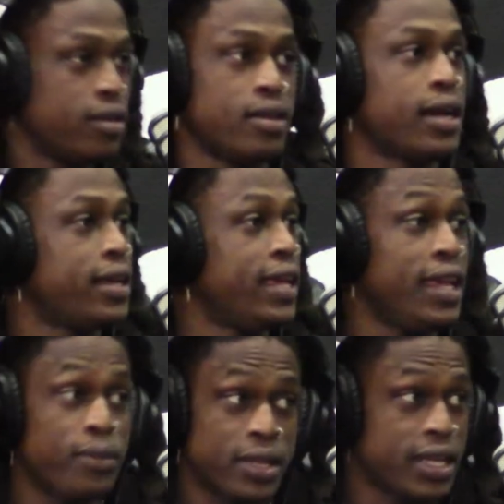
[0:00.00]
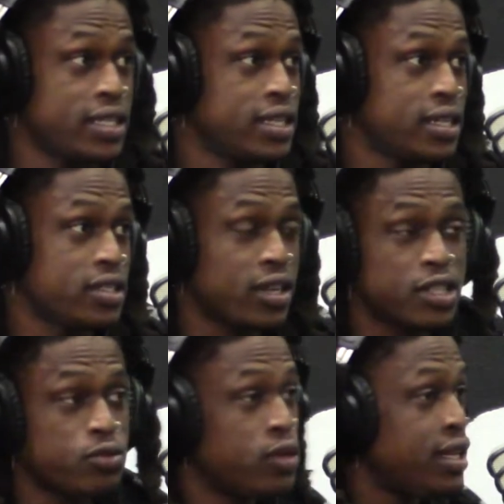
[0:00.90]
I can eat with that shit. So
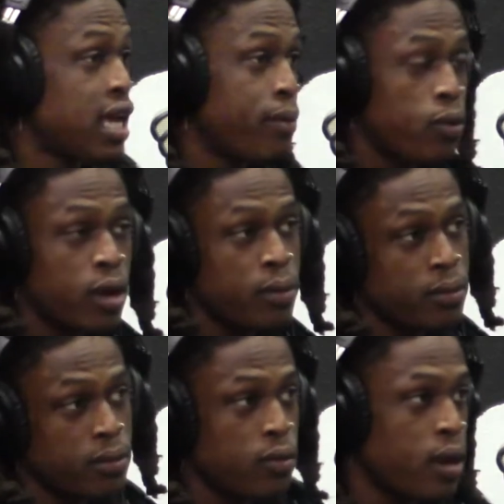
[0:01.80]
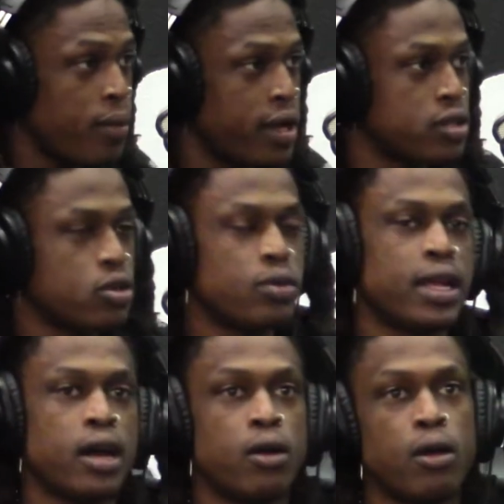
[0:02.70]
that's really got me where I'm at. So
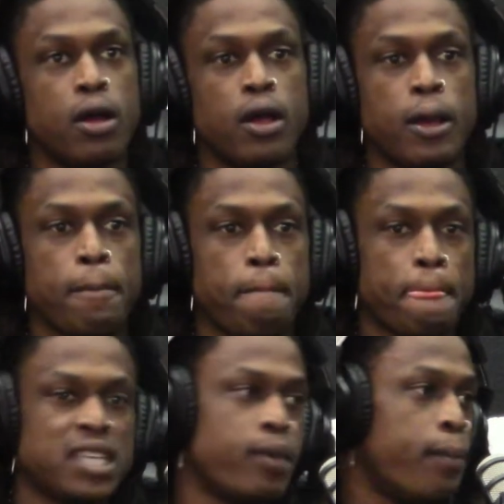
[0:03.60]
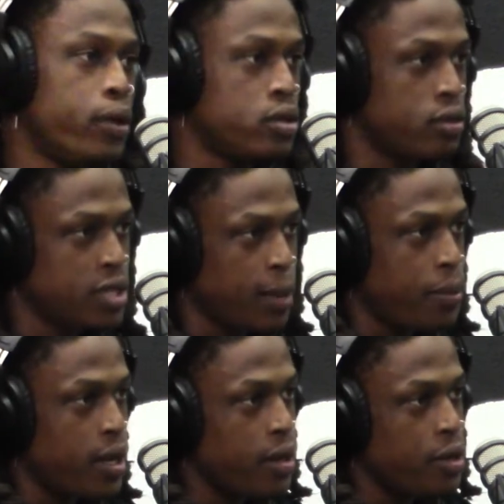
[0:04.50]
now it's about building on top
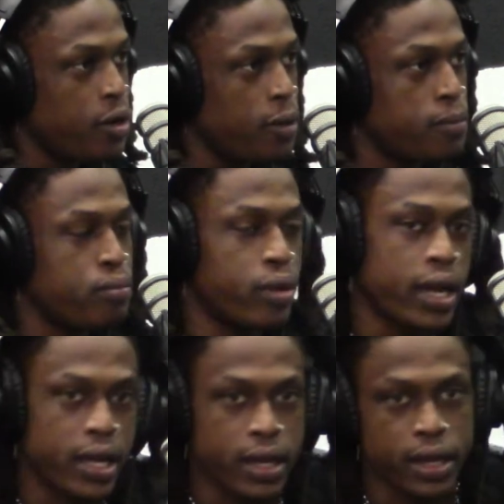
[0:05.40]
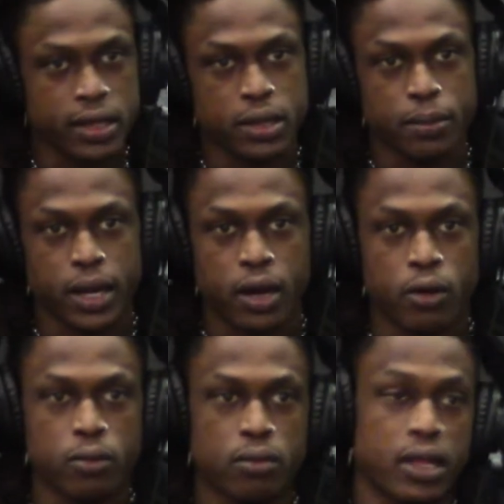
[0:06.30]
of that, you know, branding. It's
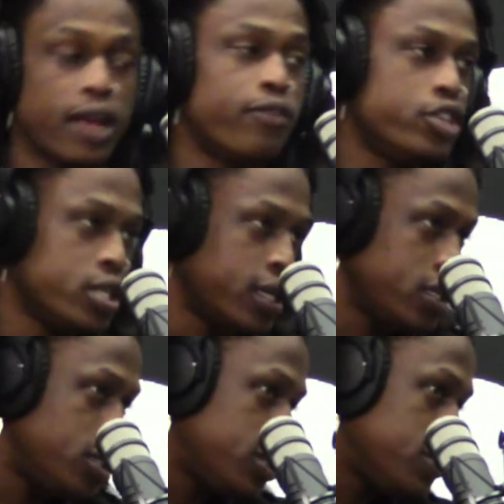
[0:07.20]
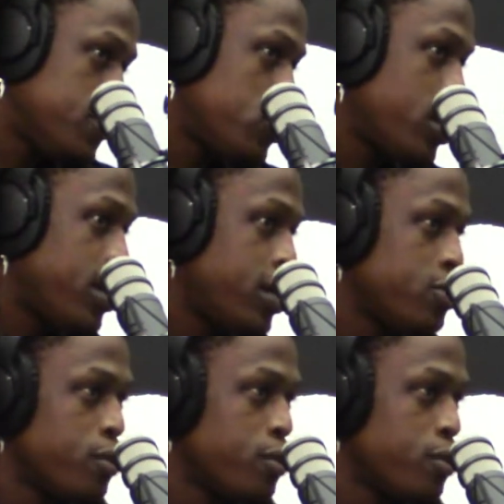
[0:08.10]
about leveraging that shit, trying to get into a